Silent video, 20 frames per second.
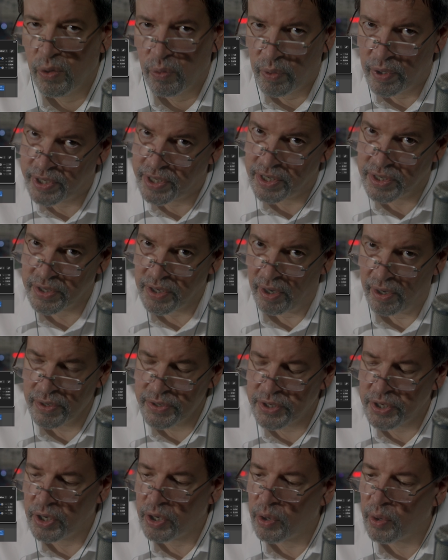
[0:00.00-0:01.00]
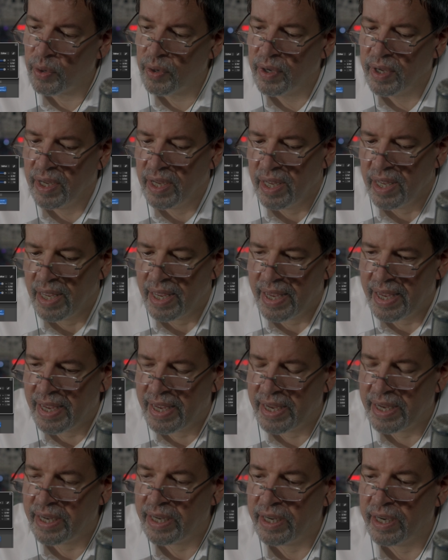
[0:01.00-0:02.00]
which is also
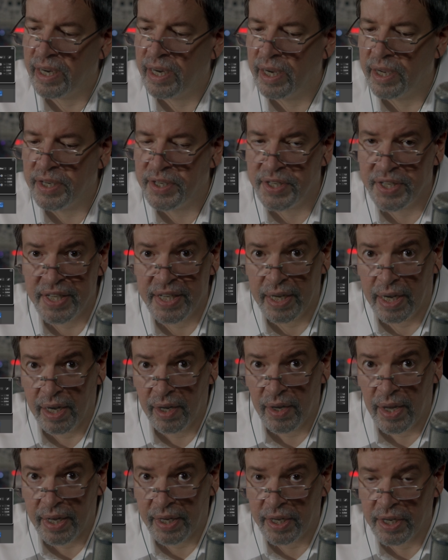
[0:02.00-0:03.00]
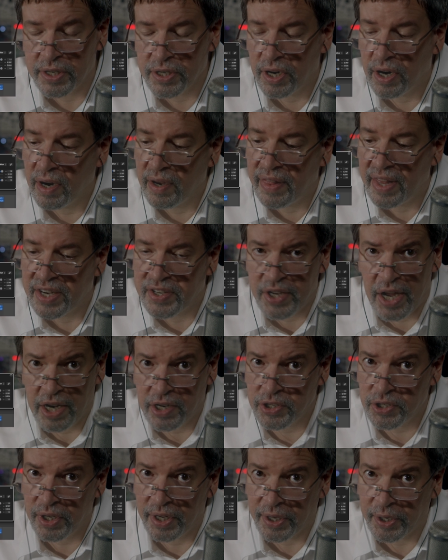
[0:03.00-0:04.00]
a uh, DI-like guitar that's
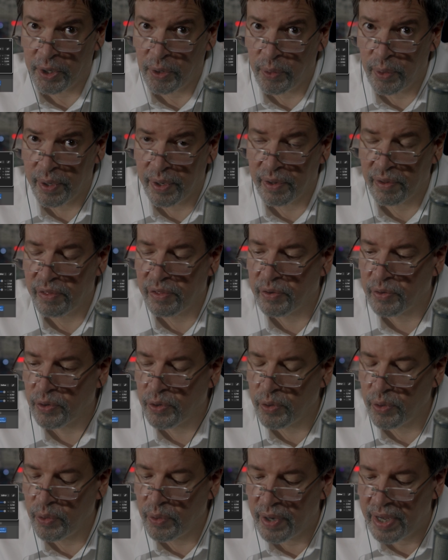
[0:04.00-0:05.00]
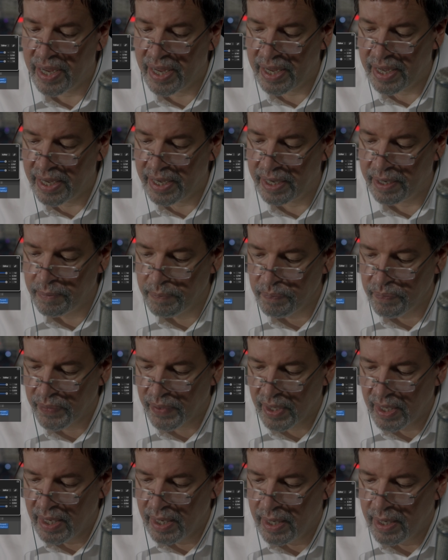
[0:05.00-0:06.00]
actually going through a
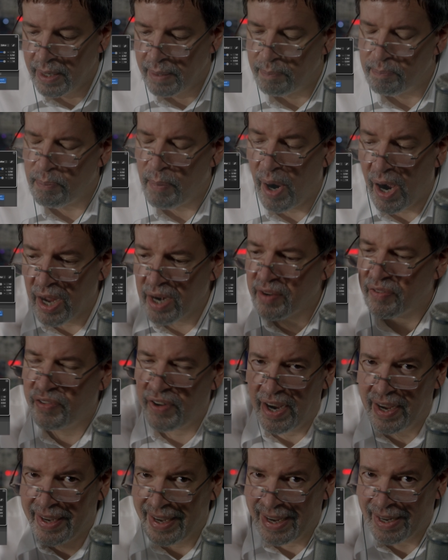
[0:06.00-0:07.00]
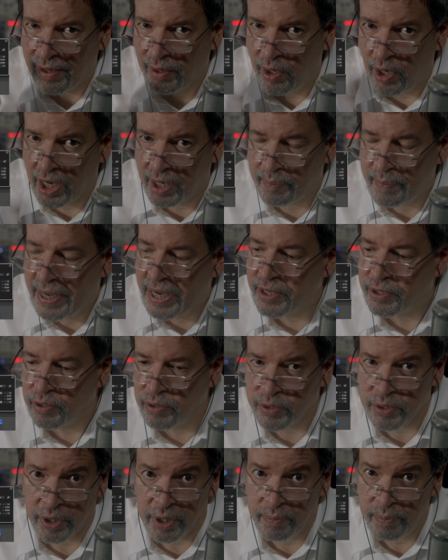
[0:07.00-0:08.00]
modified analog
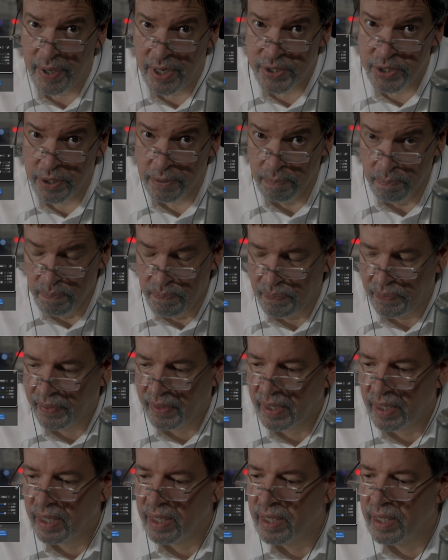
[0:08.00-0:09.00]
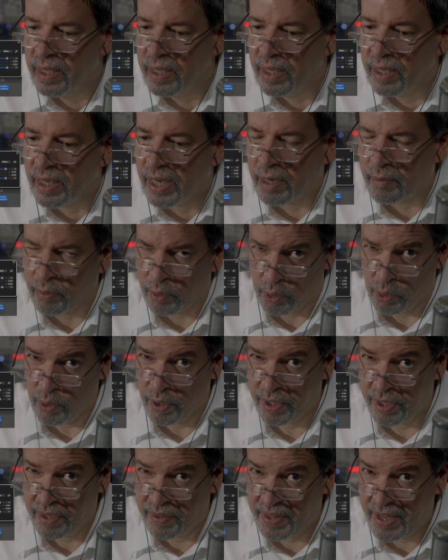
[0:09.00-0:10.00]
Manjuser compressor. I
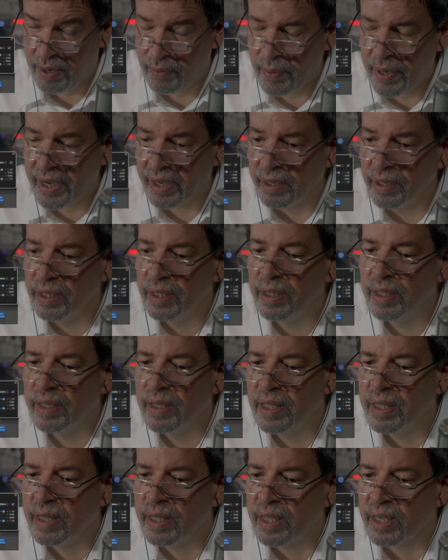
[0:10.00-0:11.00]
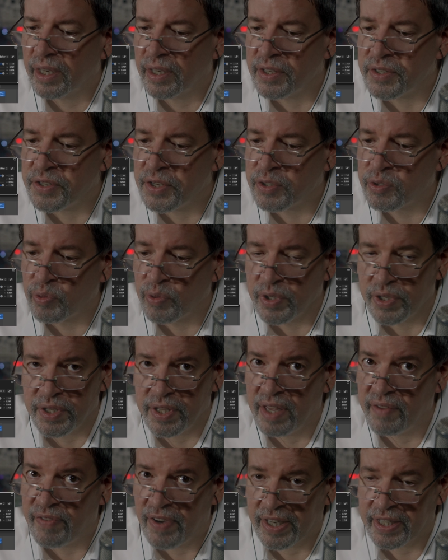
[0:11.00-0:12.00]
recorded it that way because this was
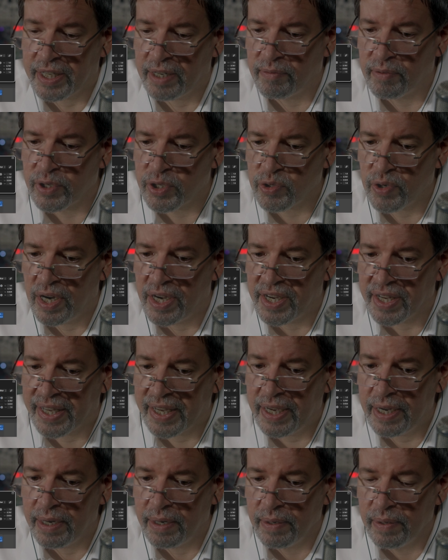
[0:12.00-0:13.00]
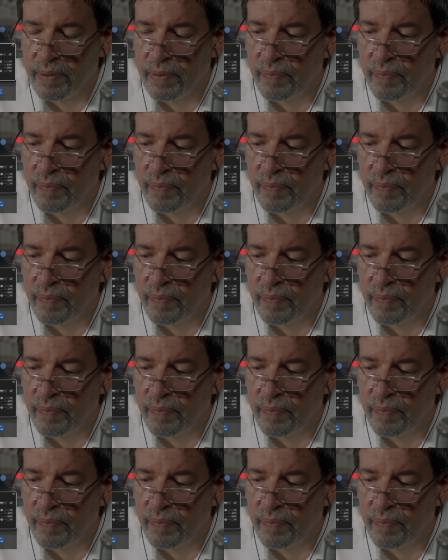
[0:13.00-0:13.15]
the effect I was trying to get.